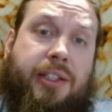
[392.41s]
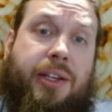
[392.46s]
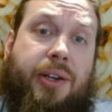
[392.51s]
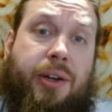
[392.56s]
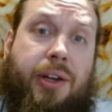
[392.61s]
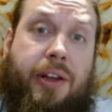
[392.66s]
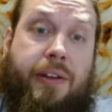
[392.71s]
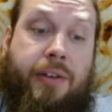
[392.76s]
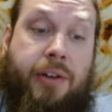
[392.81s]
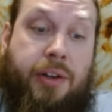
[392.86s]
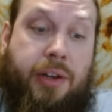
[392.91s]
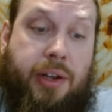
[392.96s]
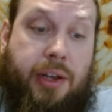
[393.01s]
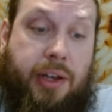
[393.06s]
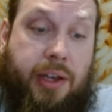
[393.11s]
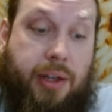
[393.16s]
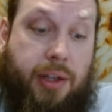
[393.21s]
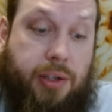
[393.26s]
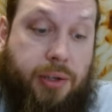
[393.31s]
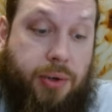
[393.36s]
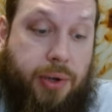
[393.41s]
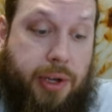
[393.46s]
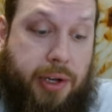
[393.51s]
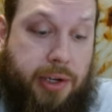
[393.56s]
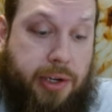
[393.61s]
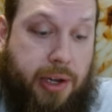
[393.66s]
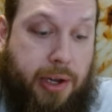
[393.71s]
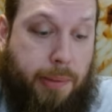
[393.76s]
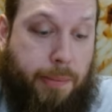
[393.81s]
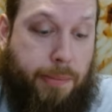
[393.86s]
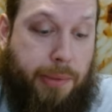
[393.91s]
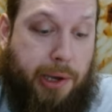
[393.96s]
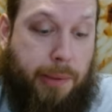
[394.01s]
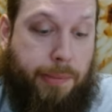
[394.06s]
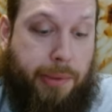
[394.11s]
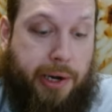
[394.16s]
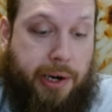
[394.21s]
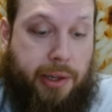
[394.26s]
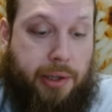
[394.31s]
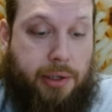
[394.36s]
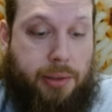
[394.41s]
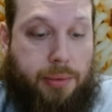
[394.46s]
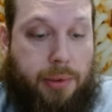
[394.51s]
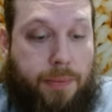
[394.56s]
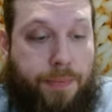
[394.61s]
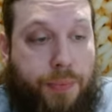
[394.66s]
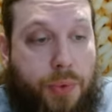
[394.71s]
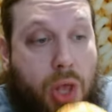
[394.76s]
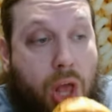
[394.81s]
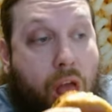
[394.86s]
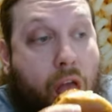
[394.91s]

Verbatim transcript: Let's take go ahead. Let's go ahead and take a big bite of this